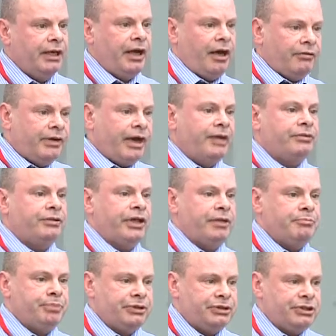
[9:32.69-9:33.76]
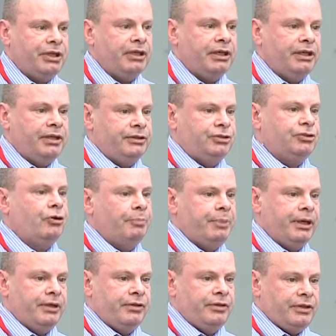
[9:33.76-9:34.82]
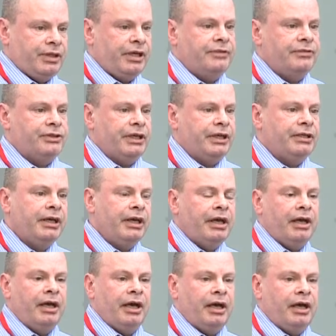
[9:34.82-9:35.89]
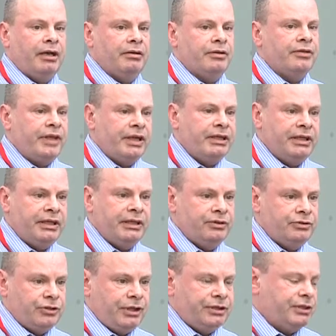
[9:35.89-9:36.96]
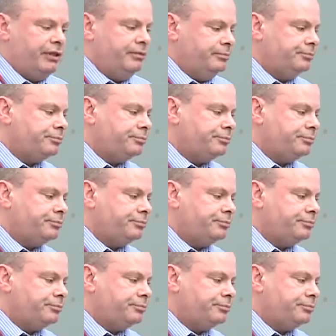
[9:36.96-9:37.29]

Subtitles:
around a particular topic that they've said they need addressing.